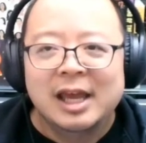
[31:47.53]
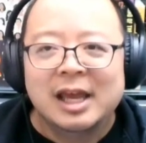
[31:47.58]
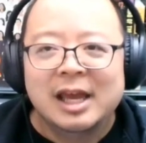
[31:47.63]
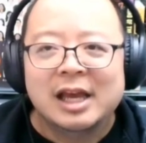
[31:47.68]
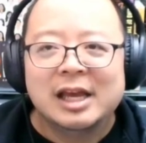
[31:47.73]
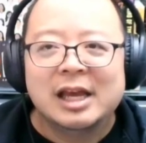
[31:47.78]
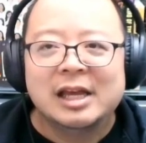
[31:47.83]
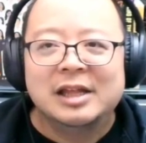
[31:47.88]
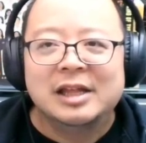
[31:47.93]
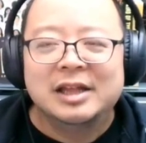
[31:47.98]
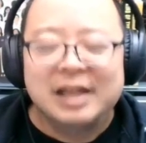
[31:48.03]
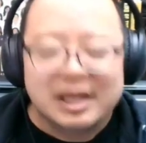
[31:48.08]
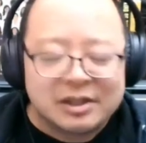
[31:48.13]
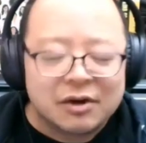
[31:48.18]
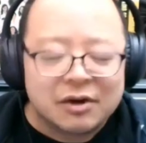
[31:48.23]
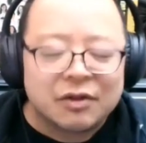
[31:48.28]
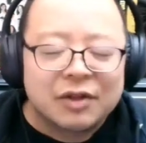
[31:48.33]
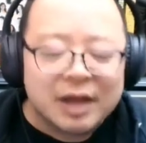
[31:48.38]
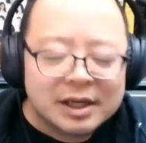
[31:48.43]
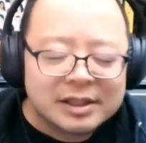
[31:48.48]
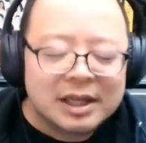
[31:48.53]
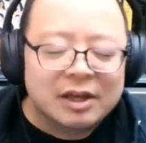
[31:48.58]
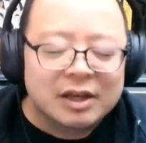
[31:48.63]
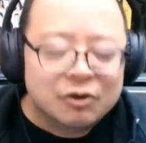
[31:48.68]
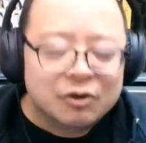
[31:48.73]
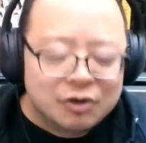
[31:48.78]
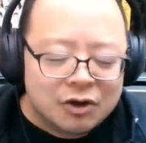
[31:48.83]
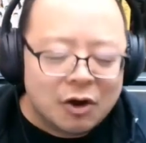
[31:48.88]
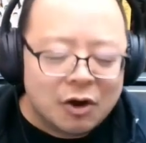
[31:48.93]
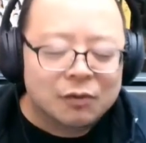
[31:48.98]
these are things that
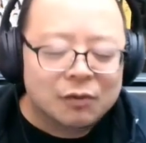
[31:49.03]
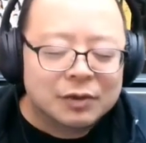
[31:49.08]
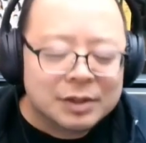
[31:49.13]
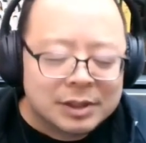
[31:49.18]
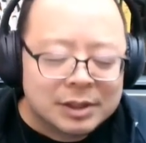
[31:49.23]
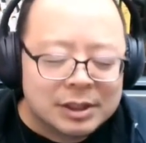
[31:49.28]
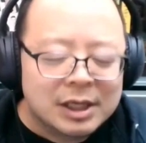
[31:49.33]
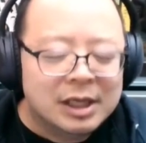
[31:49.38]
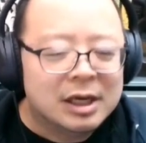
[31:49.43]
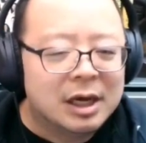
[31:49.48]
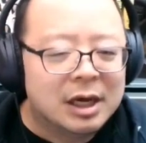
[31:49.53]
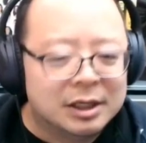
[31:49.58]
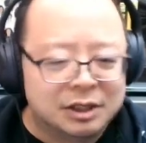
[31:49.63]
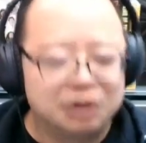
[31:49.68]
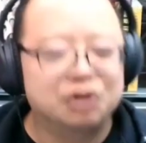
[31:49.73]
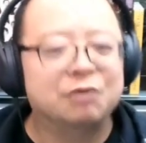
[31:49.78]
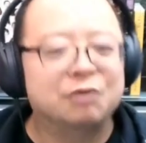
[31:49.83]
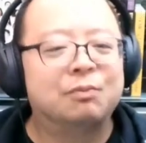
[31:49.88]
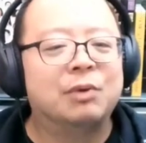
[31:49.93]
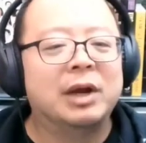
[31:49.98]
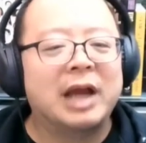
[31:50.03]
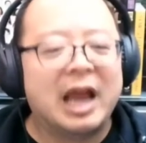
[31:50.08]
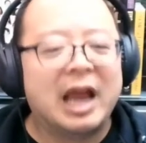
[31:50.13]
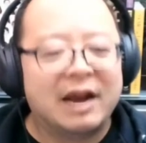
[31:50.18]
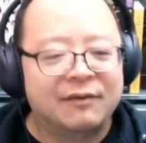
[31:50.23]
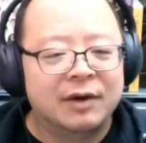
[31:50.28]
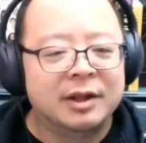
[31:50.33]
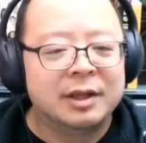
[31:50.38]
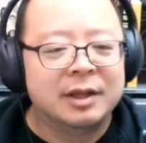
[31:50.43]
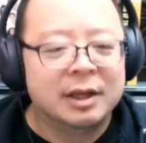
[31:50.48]
you don't see until you bring
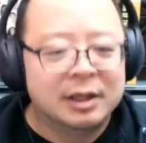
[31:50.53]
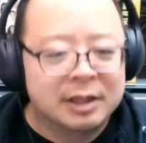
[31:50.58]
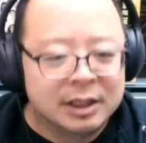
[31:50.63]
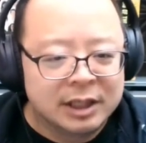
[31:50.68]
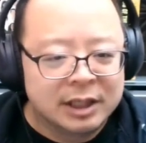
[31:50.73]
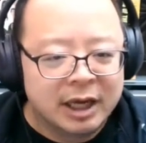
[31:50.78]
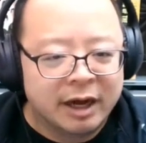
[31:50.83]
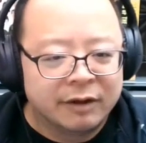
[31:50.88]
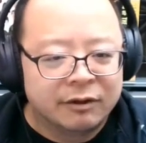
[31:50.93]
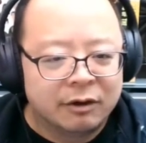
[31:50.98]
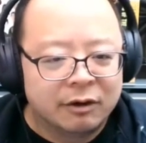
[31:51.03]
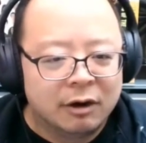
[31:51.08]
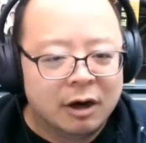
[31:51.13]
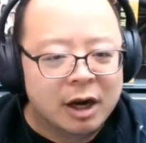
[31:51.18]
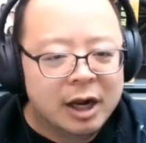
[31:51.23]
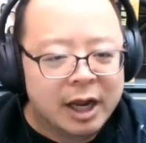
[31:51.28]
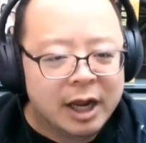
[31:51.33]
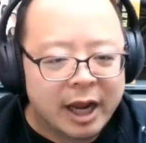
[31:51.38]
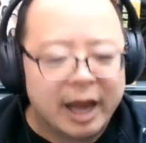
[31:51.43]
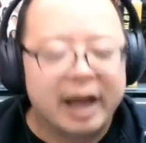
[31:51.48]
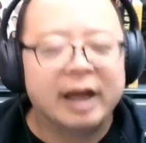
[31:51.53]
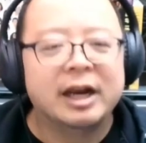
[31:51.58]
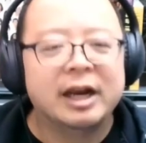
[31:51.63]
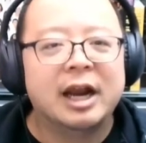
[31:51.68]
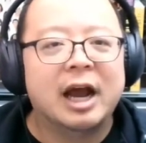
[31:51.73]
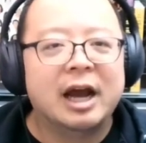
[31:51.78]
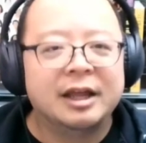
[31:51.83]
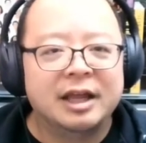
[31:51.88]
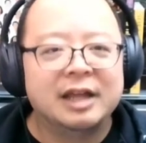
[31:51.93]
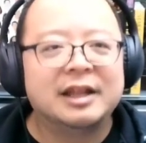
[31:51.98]
everything together. And
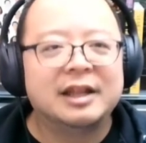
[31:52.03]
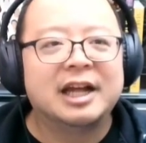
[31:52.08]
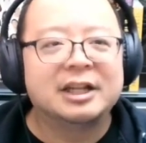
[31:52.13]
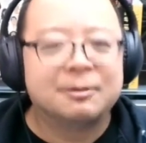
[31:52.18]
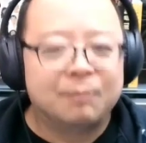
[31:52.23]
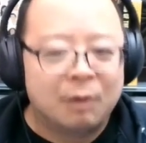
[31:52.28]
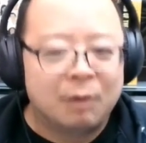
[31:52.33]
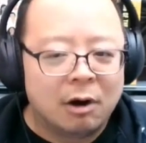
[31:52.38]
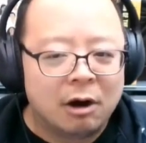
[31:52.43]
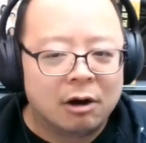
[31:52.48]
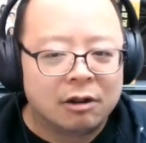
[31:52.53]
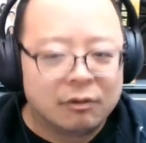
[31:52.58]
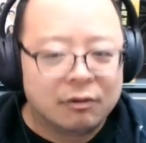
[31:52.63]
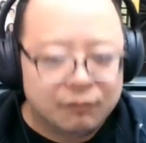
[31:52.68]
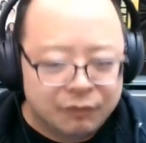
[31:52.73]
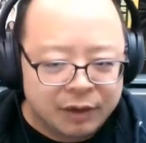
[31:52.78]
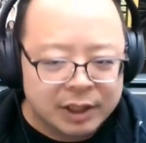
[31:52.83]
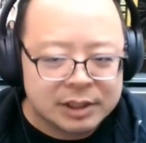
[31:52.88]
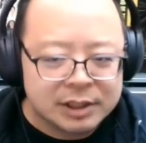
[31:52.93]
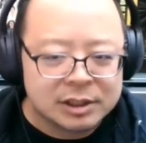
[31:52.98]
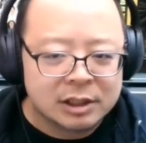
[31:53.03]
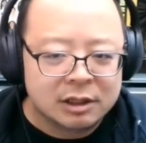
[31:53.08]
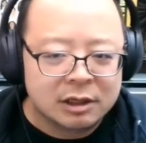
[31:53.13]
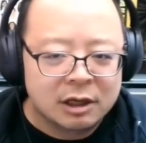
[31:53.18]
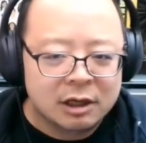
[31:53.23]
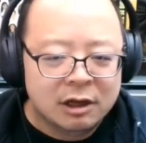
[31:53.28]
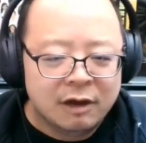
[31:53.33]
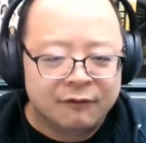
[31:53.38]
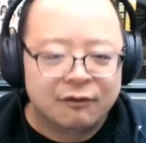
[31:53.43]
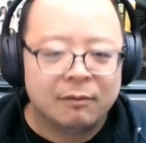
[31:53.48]
I think that's part of the reason
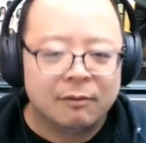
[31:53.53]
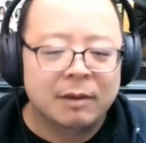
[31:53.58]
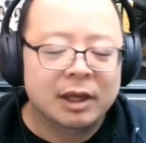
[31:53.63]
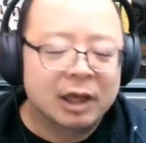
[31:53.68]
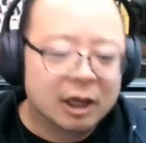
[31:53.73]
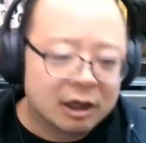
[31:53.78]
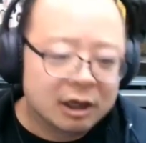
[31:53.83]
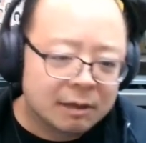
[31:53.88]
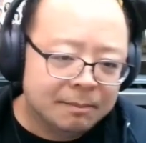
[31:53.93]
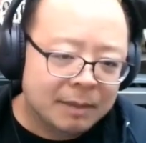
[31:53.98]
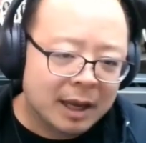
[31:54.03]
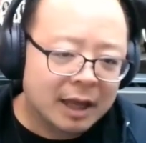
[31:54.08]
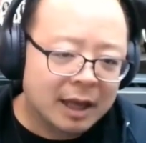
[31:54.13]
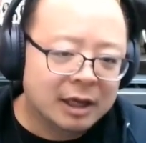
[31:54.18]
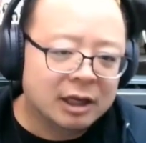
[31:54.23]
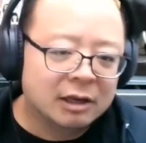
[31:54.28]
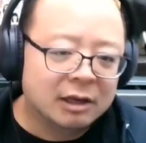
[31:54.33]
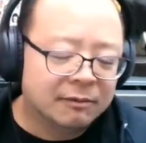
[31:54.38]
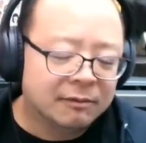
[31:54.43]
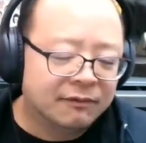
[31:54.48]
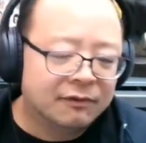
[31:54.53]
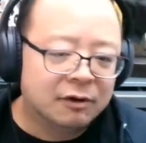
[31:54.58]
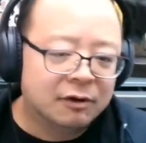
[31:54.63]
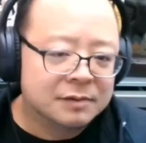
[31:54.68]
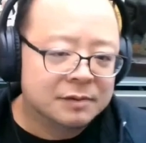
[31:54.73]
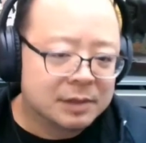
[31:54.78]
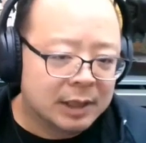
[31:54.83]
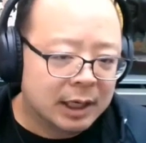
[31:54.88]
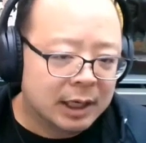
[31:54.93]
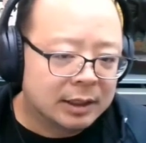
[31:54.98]
for making a compendium of
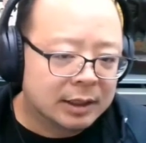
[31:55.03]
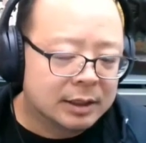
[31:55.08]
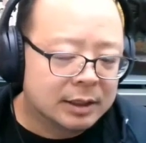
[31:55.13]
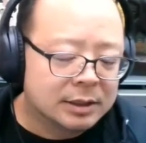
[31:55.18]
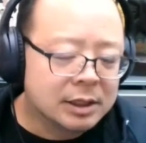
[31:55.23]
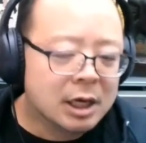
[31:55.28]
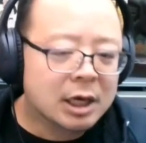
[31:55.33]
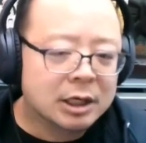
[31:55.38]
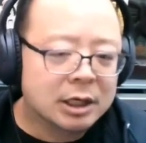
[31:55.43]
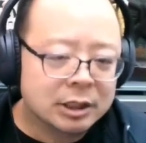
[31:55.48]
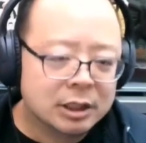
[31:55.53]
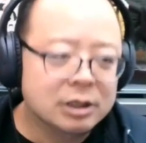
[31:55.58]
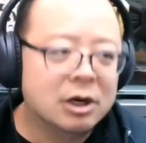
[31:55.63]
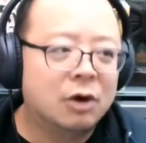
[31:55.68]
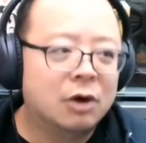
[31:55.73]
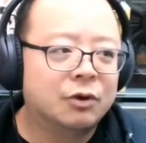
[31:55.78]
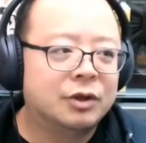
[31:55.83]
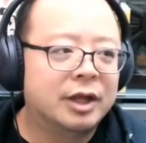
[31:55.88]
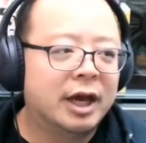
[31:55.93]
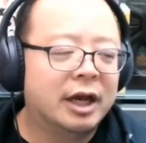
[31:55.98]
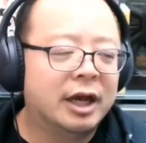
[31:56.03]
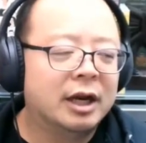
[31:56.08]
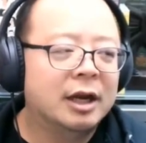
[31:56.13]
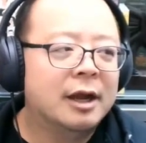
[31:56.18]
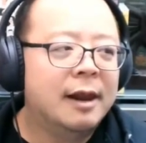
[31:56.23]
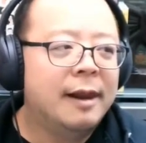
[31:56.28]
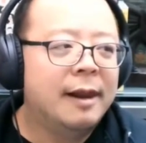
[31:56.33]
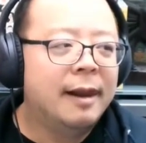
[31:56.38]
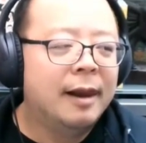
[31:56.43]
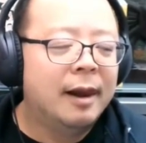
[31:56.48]
films like this, to note that
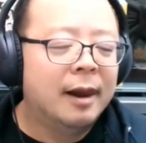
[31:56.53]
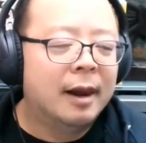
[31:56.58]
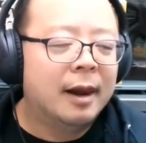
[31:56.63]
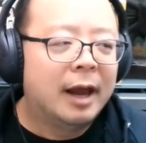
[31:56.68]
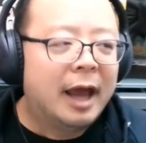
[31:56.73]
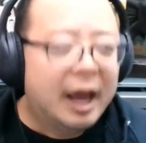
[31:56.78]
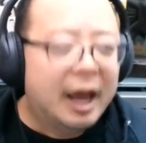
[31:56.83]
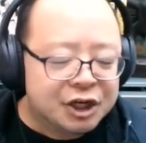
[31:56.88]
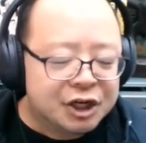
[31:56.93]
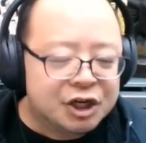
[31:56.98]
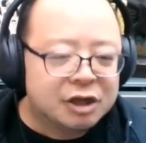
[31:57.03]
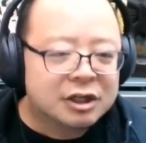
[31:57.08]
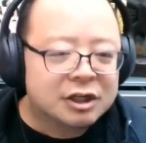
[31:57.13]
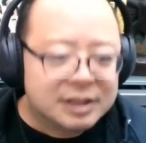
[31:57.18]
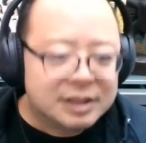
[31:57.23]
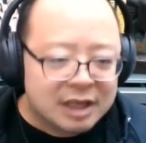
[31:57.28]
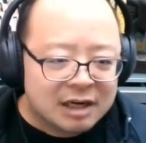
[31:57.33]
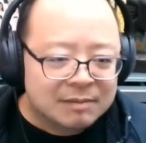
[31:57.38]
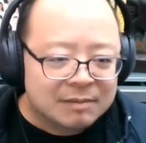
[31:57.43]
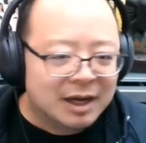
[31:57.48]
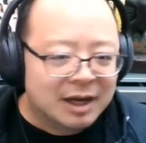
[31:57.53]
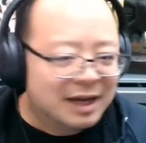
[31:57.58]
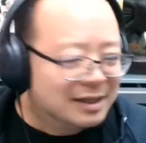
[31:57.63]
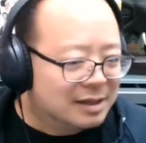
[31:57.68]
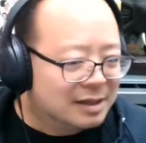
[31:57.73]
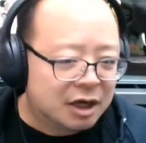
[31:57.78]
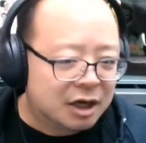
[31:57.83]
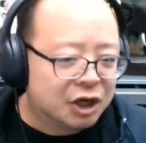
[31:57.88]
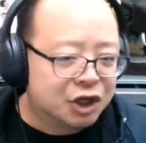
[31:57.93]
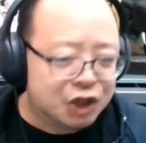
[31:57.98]
Asian cinema is
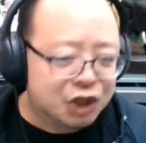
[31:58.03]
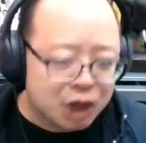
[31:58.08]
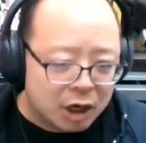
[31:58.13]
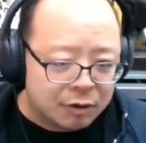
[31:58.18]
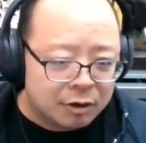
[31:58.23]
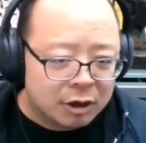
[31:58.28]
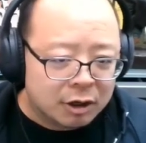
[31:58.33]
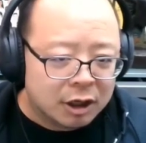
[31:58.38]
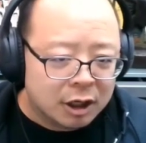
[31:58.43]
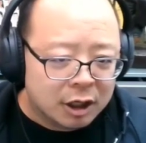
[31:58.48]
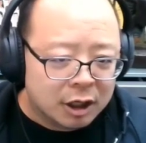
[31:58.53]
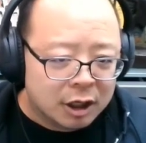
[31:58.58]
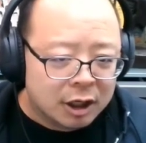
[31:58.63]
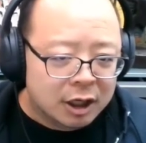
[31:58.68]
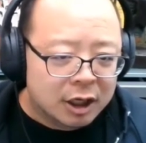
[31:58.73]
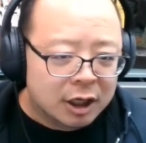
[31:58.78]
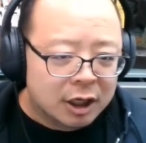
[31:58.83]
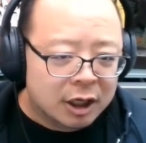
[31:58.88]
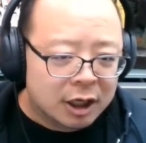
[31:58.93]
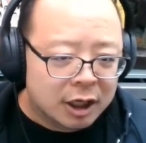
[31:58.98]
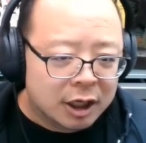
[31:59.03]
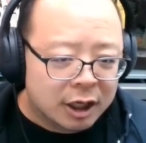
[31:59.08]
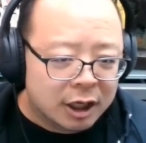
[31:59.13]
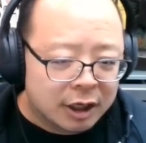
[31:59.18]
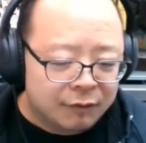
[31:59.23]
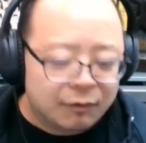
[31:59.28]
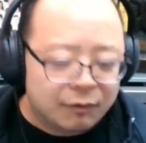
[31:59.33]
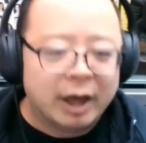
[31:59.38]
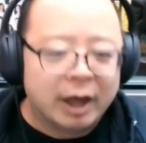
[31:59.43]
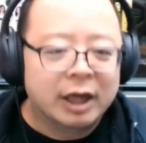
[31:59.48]
not a genre,
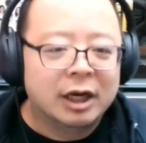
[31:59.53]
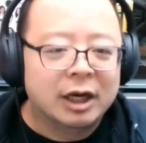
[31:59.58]
right?